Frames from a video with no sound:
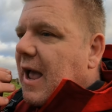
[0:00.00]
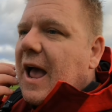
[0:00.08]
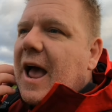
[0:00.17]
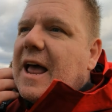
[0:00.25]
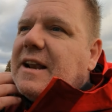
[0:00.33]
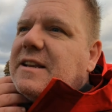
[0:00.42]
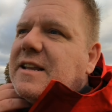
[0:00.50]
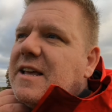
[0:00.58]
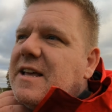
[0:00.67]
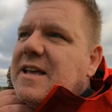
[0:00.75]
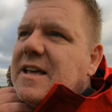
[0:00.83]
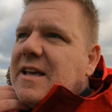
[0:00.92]
And,
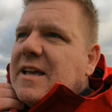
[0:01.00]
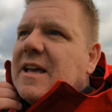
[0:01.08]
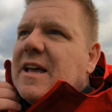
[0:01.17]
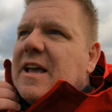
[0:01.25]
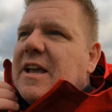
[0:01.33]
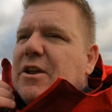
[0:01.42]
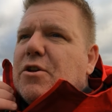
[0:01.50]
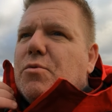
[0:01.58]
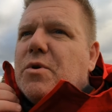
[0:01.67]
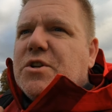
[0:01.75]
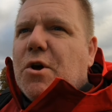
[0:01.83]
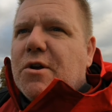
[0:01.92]
you
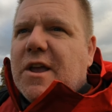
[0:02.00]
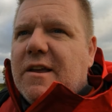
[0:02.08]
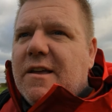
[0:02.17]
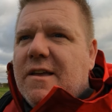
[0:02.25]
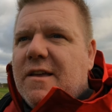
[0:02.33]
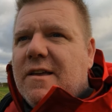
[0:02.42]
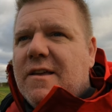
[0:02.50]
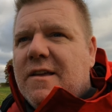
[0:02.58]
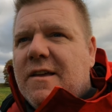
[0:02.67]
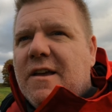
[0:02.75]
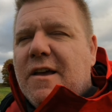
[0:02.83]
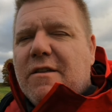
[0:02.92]
know, we're talking
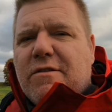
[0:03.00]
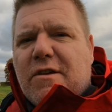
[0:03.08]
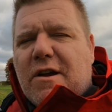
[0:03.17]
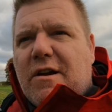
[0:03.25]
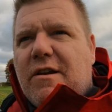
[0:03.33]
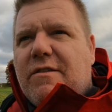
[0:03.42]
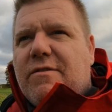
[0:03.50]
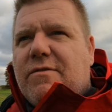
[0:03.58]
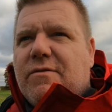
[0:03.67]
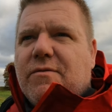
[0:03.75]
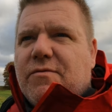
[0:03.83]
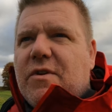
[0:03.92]

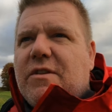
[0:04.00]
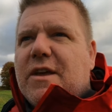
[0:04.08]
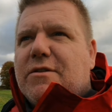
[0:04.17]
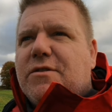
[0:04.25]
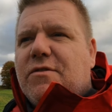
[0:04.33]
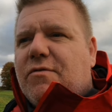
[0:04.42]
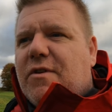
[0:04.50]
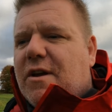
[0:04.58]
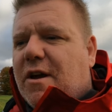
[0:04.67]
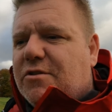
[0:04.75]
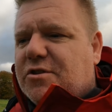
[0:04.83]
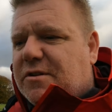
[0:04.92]

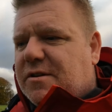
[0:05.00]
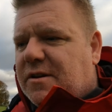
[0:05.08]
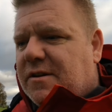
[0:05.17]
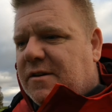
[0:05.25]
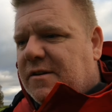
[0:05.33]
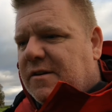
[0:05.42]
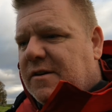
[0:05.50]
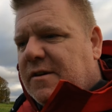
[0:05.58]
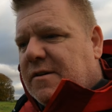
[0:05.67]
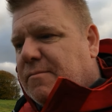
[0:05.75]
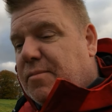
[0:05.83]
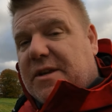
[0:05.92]
3,300
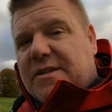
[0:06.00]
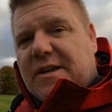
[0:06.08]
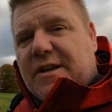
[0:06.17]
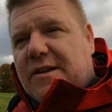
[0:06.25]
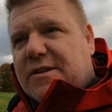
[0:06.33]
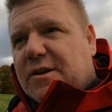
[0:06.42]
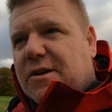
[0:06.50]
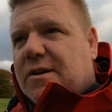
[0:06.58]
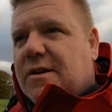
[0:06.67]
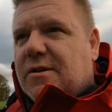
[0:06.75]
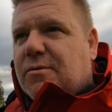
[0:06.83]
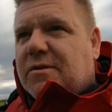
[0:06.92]
BC
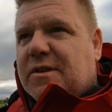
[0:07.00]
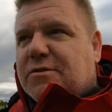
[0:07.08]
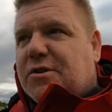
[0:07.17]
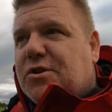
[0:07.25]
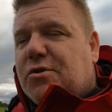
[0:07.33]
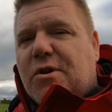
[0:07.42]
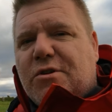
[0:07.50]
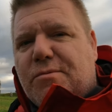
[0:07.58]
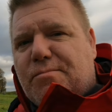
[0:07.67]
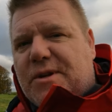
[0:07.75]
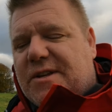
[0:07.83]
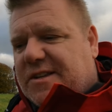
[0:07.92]
to
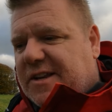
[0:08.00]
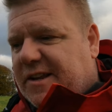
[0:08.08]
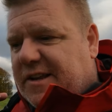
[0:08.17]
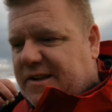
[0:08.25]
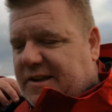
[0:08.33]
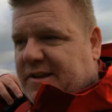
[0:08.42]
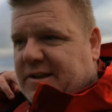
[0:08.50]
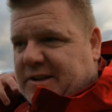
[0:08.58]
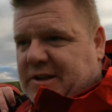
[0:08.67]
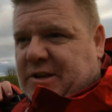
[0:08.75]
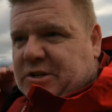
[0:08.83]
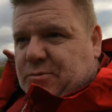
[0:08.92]
1,200 BC.
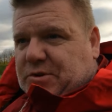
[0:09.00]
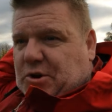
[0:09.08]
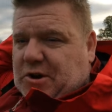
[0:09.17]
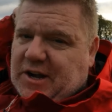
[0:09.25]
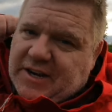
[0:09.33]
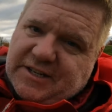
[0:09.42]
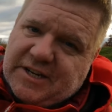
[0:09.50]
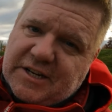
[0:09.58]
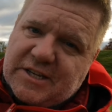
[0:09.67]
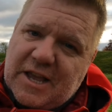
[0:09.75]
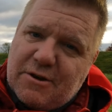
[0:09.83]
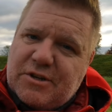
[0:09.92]
So we're talking like
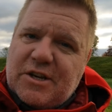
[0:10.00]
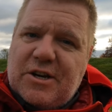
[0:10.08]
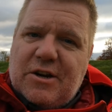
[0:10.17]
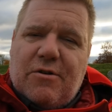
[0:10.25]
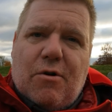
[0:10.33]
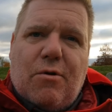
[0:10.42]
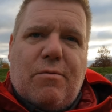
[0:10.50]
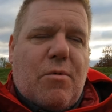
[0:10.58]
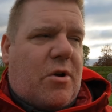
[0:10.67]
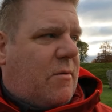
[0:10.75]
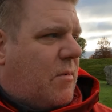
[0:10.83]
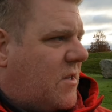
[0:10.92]
6,000-year-old
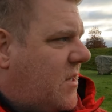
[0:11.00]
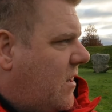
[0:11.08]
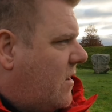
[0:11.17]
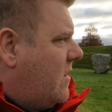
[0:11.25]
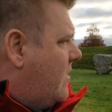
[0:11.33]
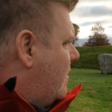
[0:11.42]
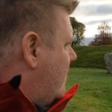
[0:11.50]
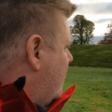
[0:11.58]
monuments here.